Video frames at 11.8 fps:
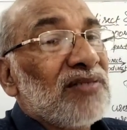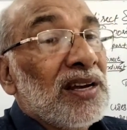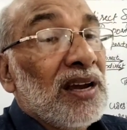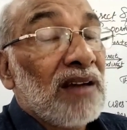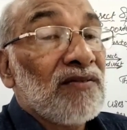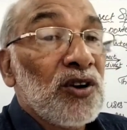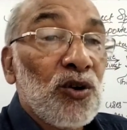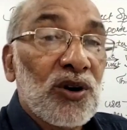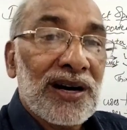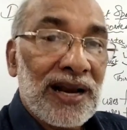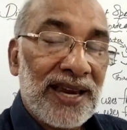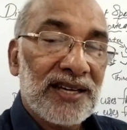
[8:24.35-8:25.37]
We have no
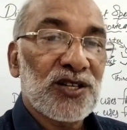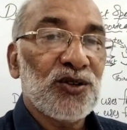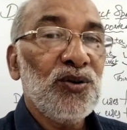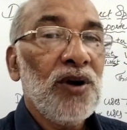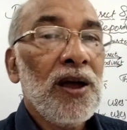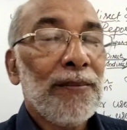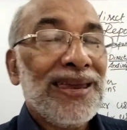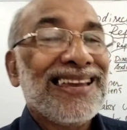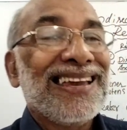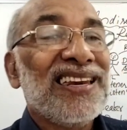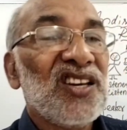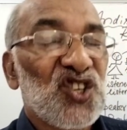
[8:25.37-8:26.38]
right to
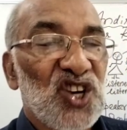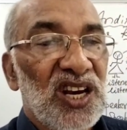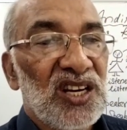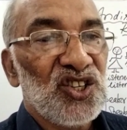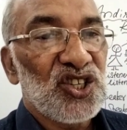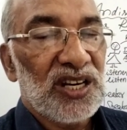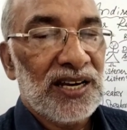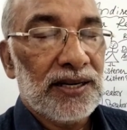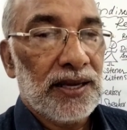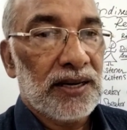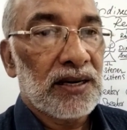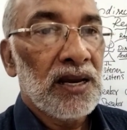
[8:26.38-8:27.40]
make any change
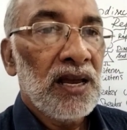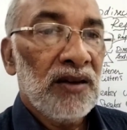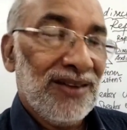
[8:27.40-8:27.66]
in that.